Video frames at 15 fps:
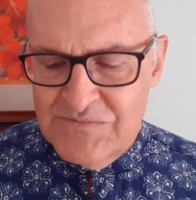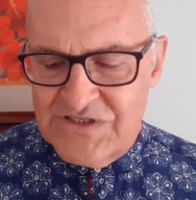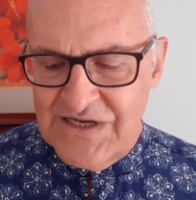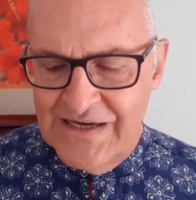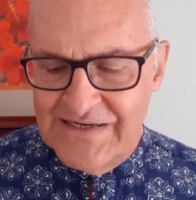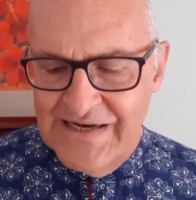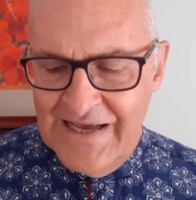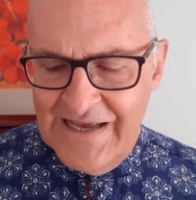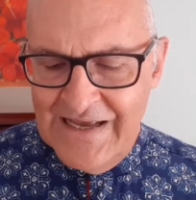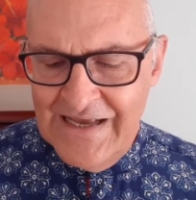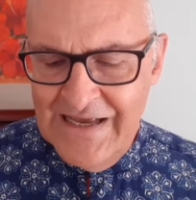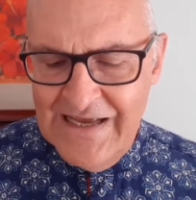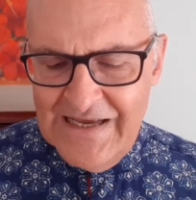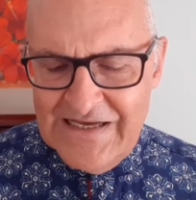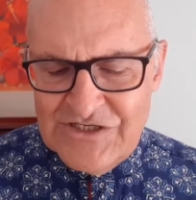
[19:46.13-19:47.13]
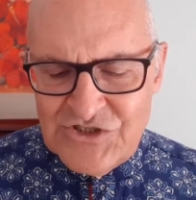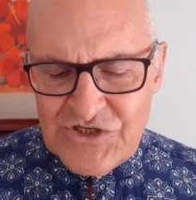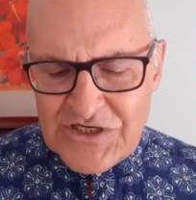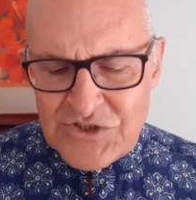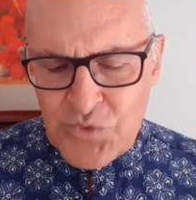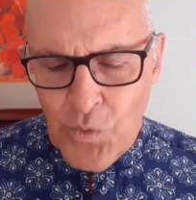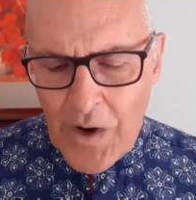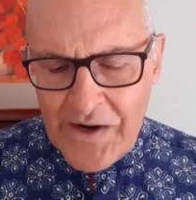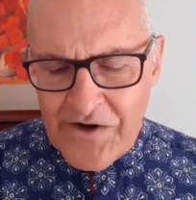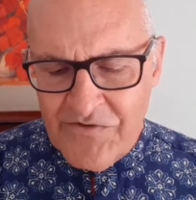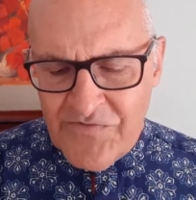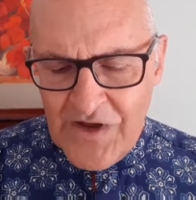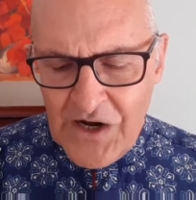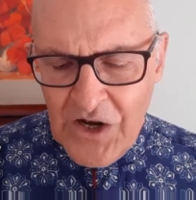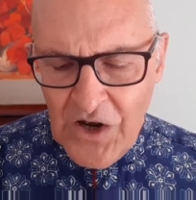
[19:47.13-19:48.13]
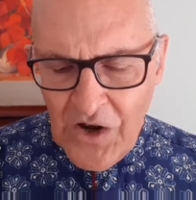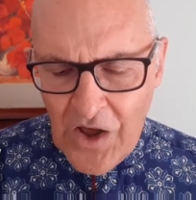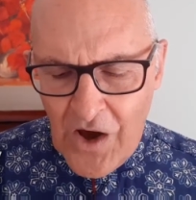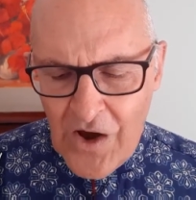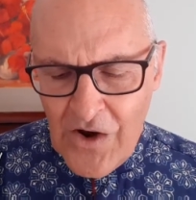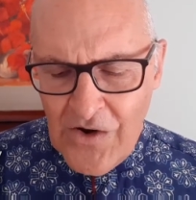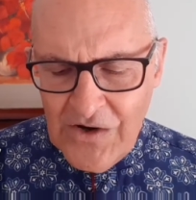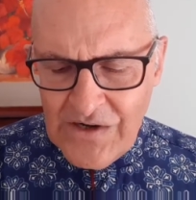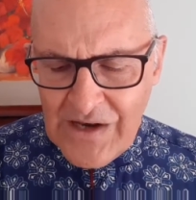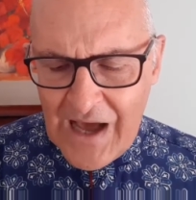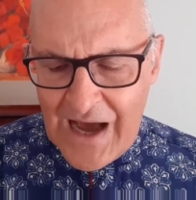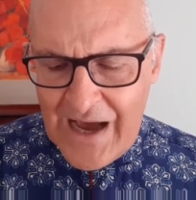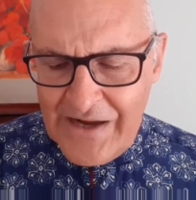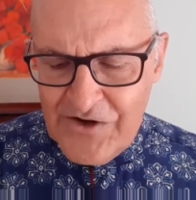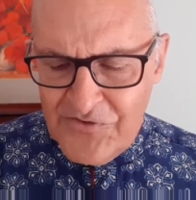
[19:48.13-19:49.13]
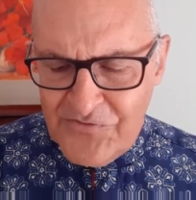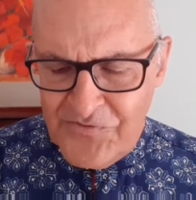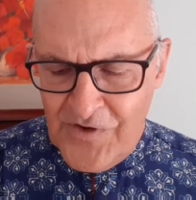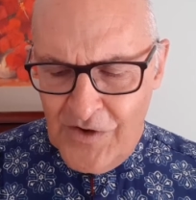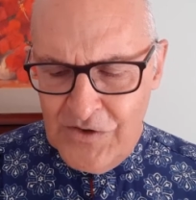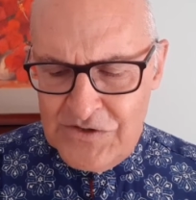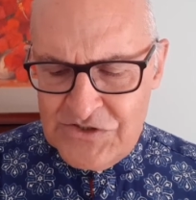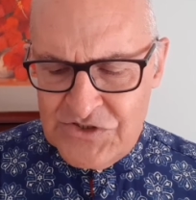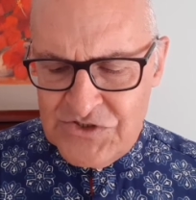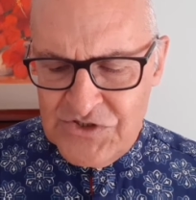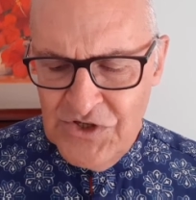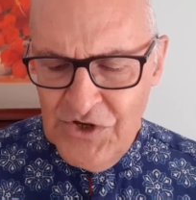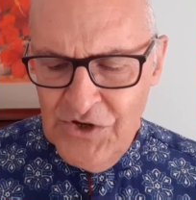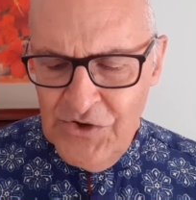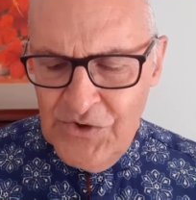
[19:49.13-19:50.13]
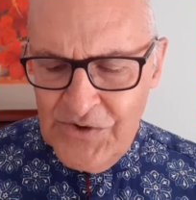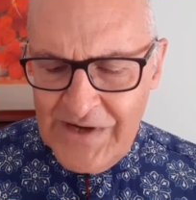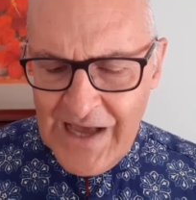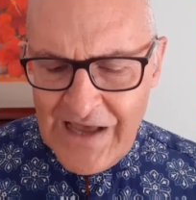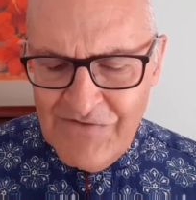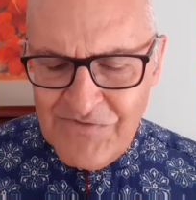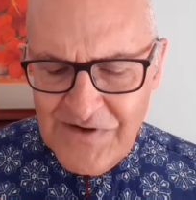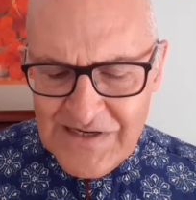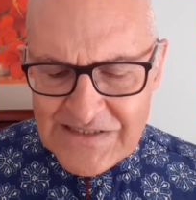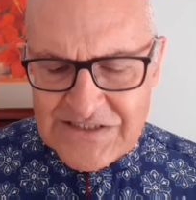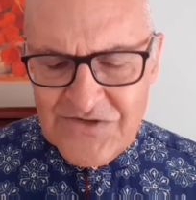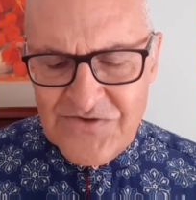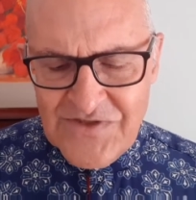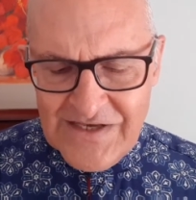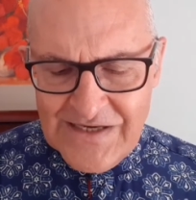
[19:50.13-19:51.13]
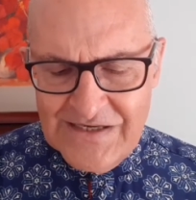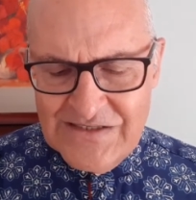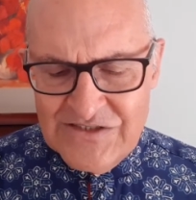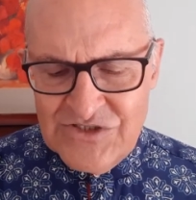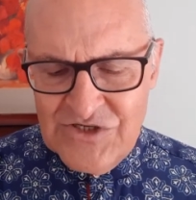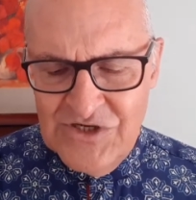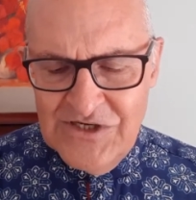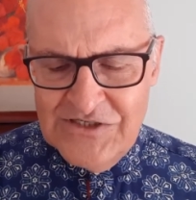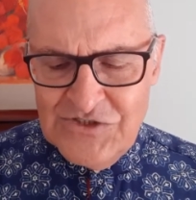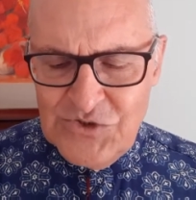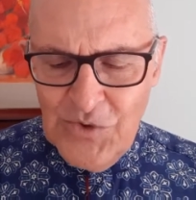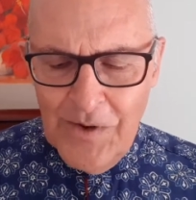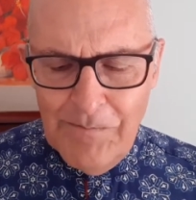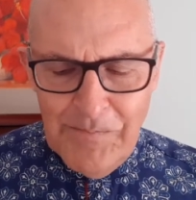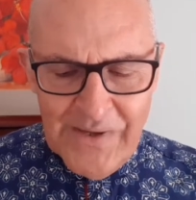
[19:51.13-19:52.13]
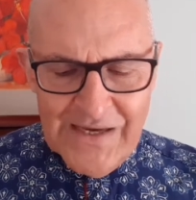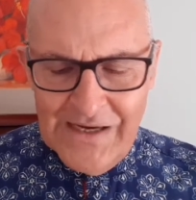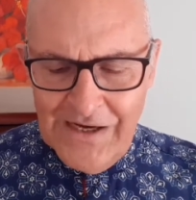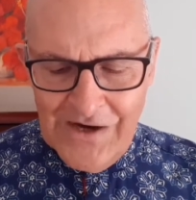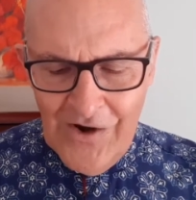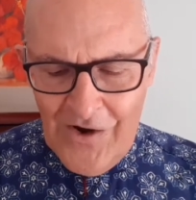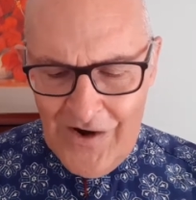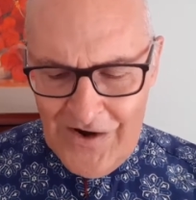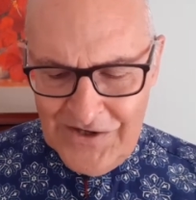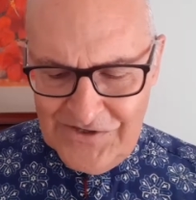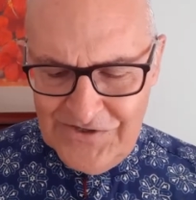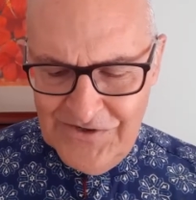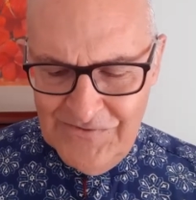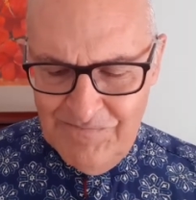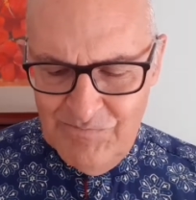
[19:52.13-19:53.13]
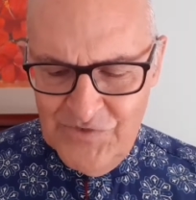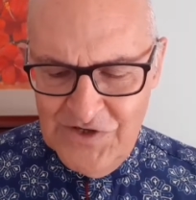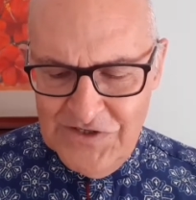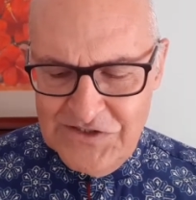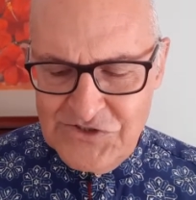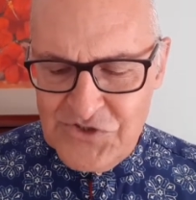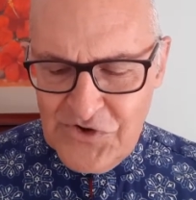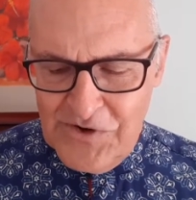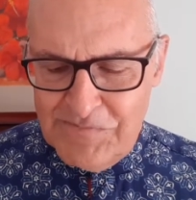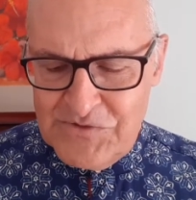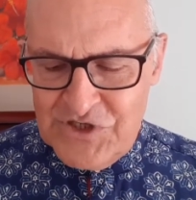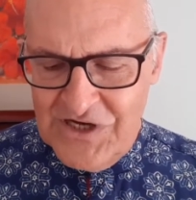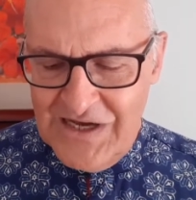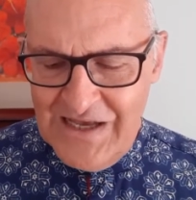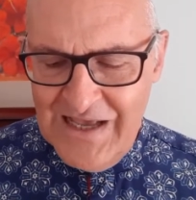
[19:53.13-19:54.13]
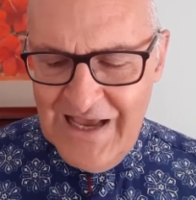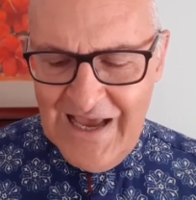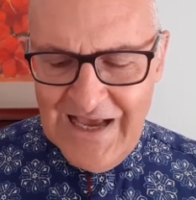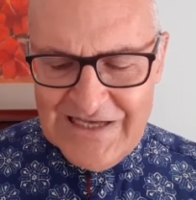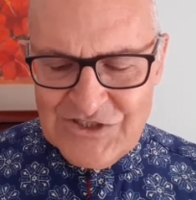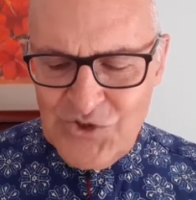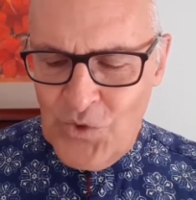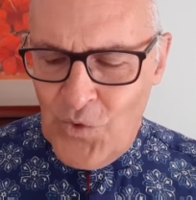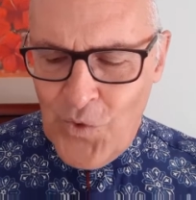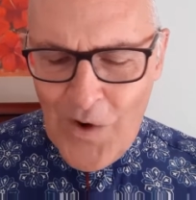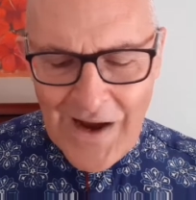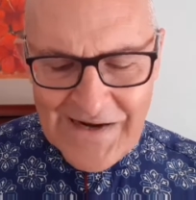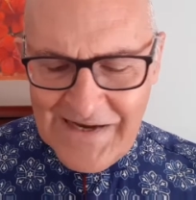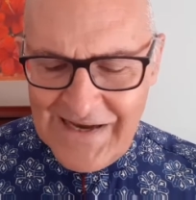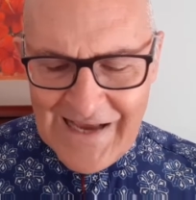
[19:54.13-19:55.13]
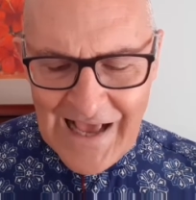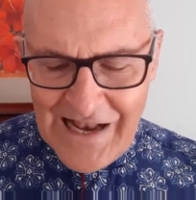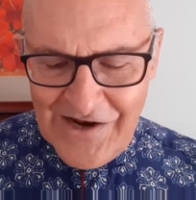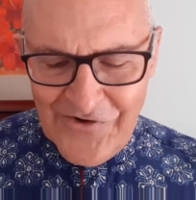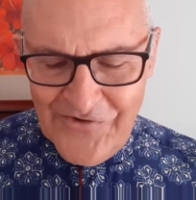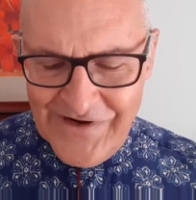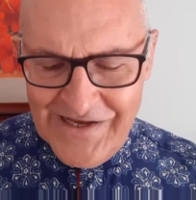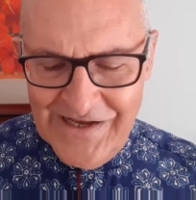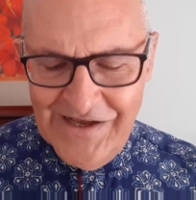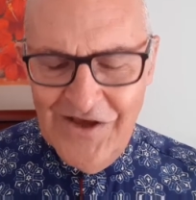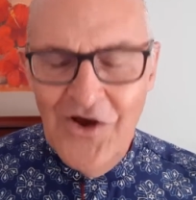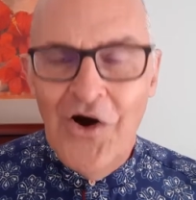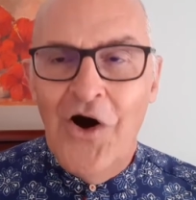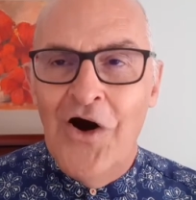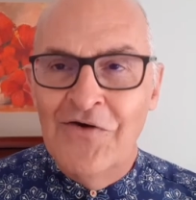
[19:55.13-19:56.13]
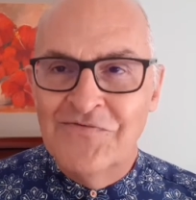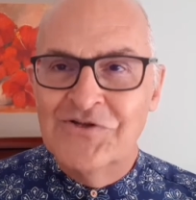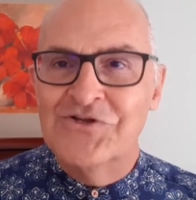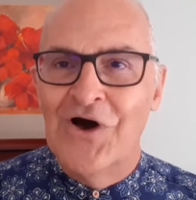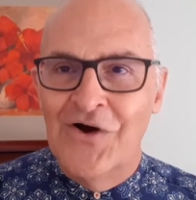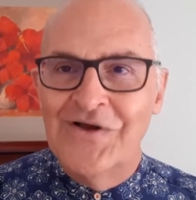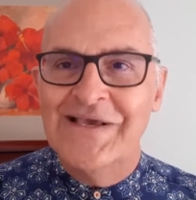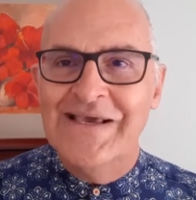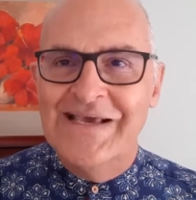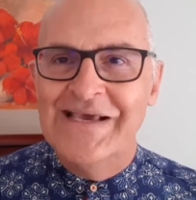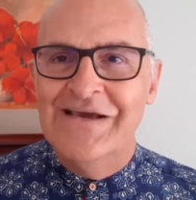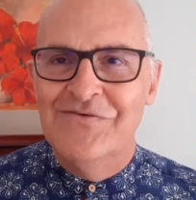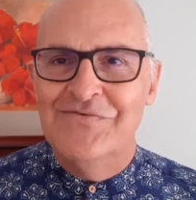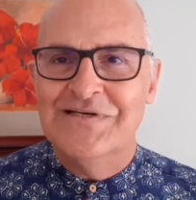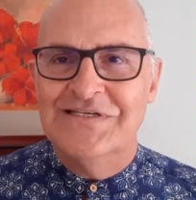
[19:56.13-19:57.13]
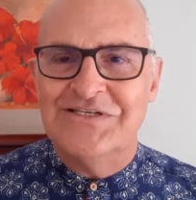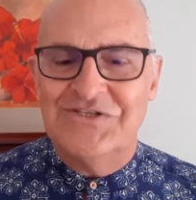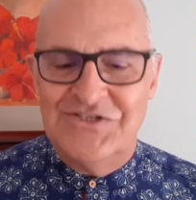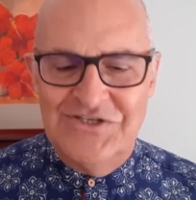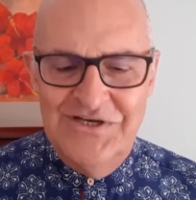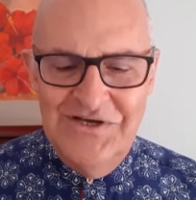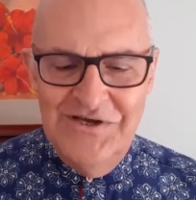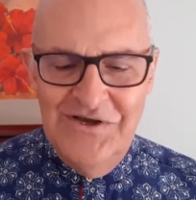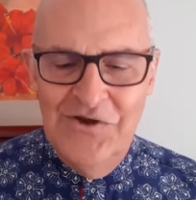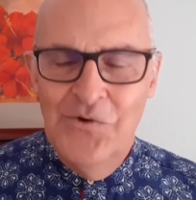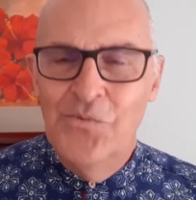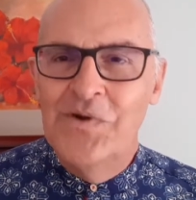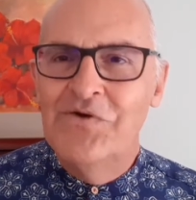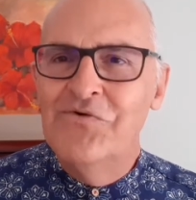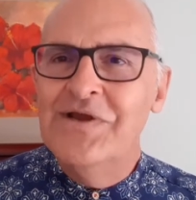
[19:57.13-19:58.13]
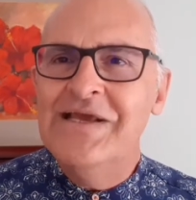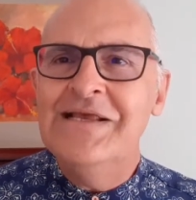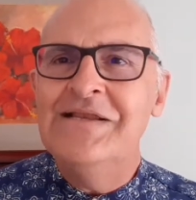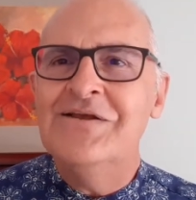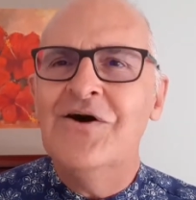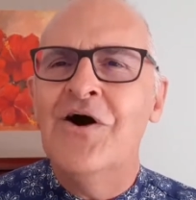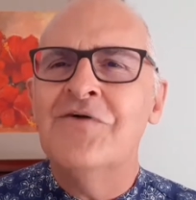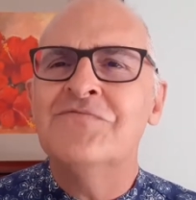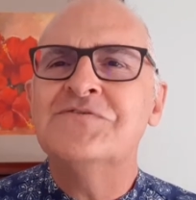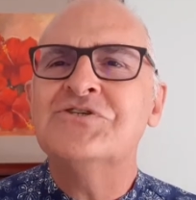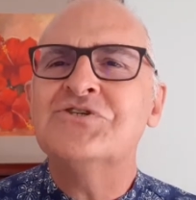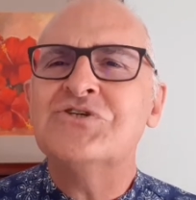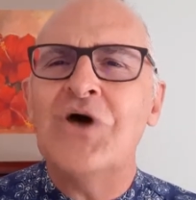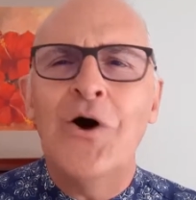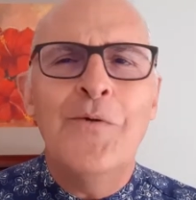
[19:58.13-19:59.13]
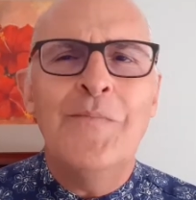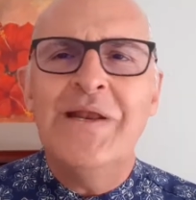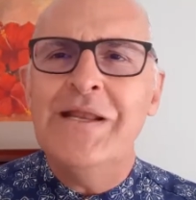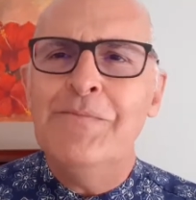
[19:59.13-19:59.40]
Sunday is just one of a long line of folks who gave little things to a big God. Scripture has quite a gallery of donkey givers. We read of so many